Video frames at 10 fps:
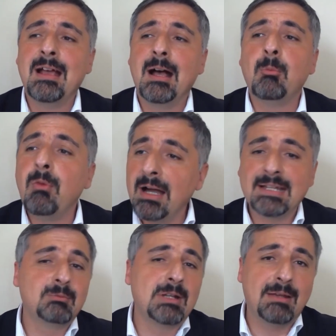Why
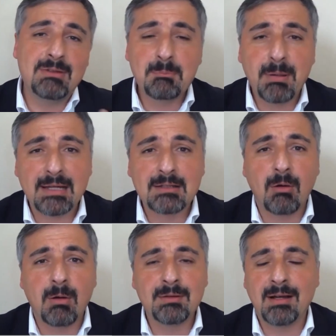it would have impact
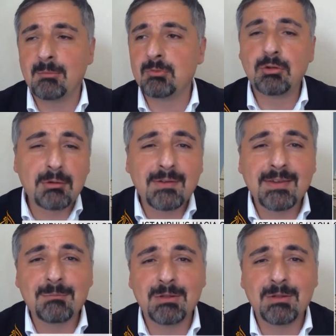on tourism,